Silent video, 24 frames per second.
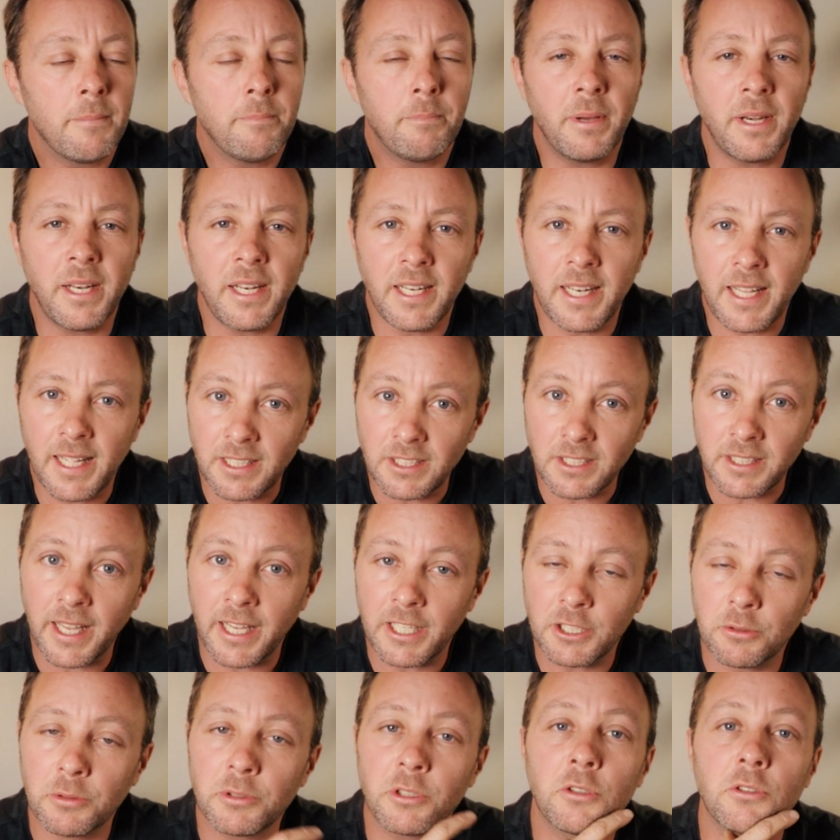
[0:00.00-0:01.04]
But in his
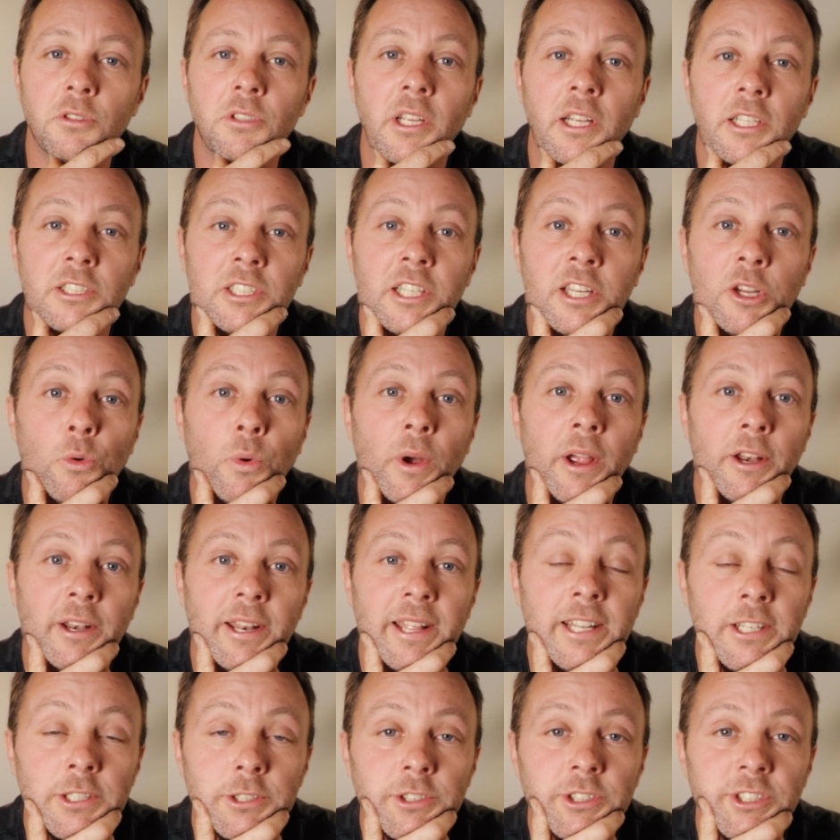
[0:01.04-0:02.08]
case, which was actually
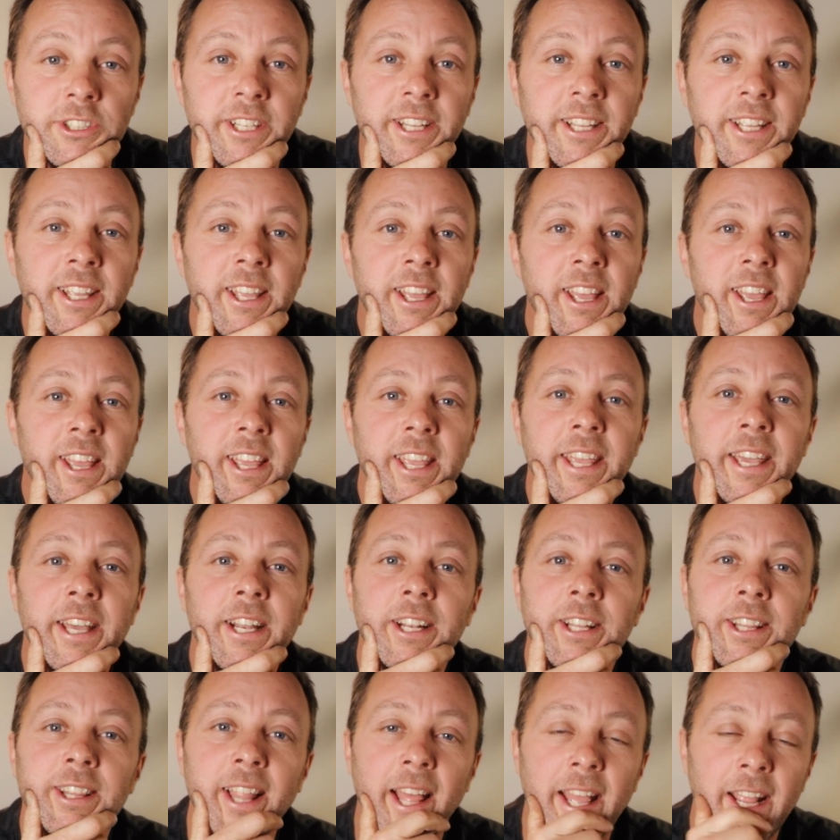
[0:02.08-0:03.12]
quite interesting, he
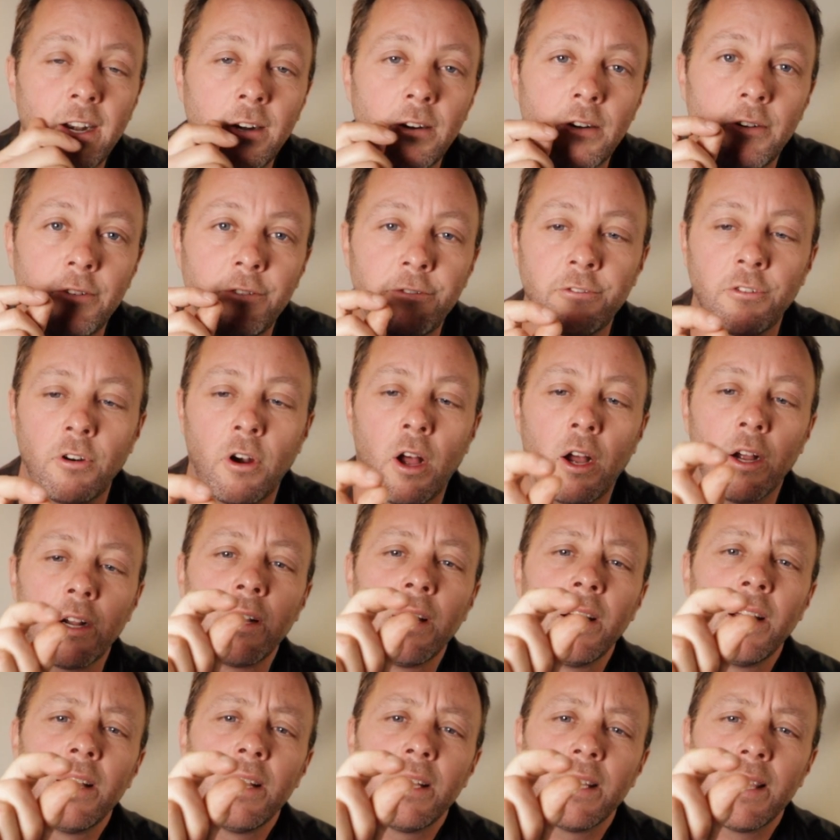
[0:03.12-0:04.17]
had a layer of
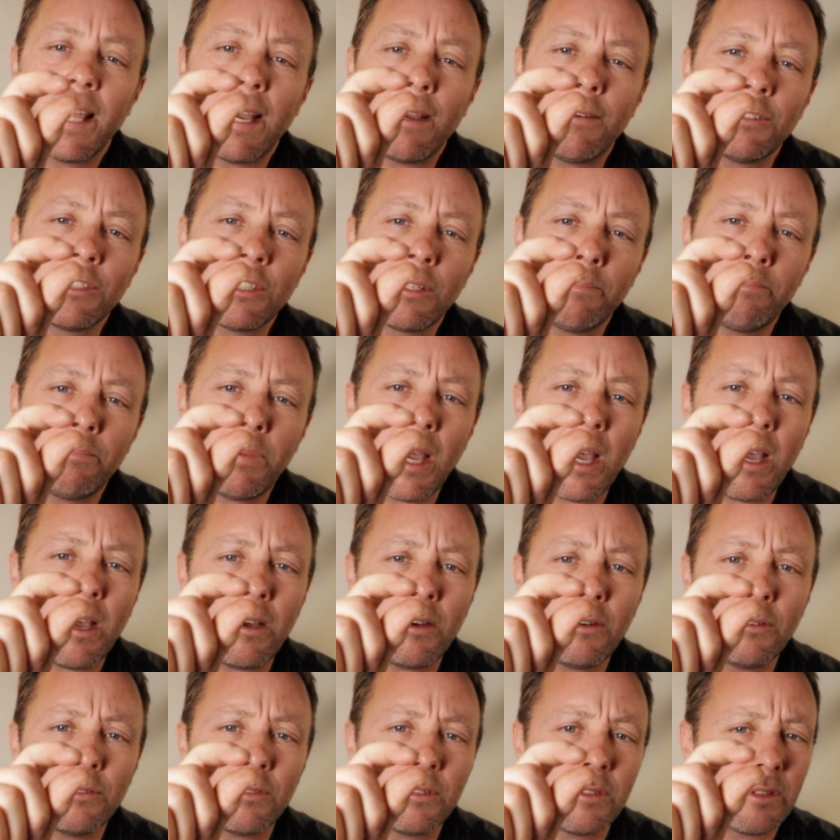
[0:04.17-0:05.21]
frog that was
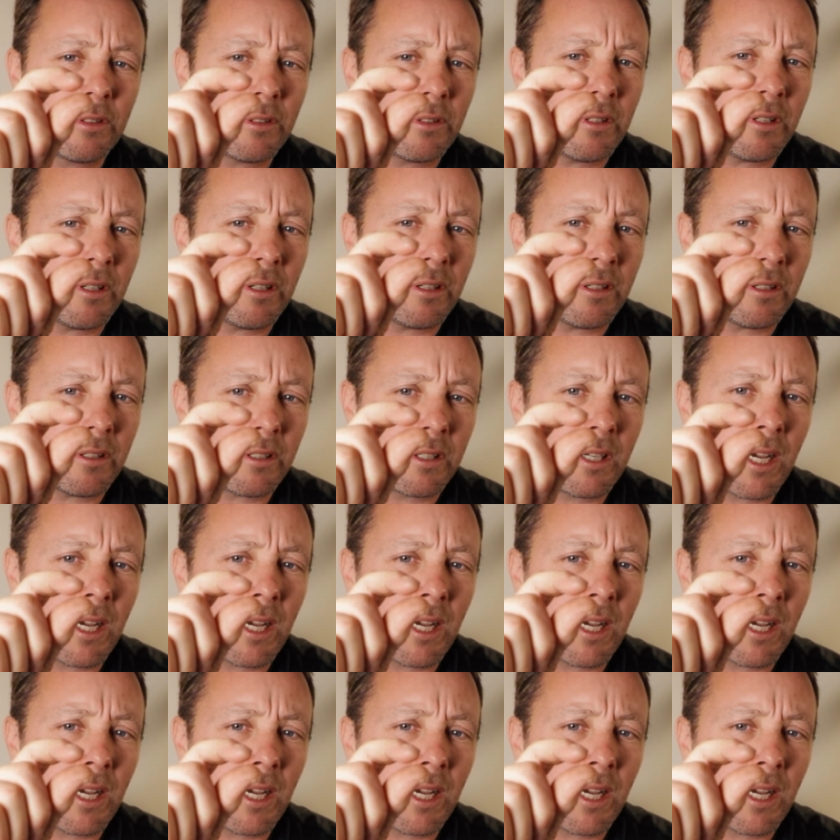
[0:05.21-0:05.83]
about a